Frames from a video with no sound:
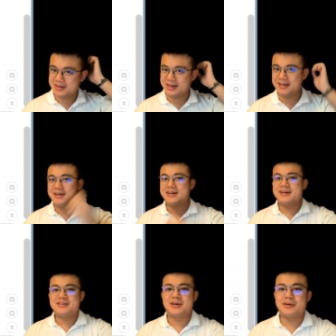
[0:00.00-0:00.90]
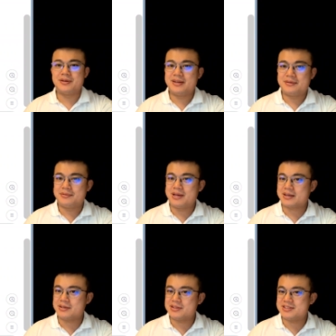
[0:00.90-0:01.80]
Okay, so we are
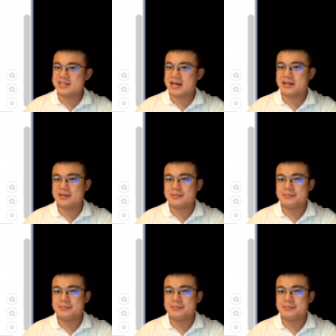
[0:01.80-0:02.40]
going to start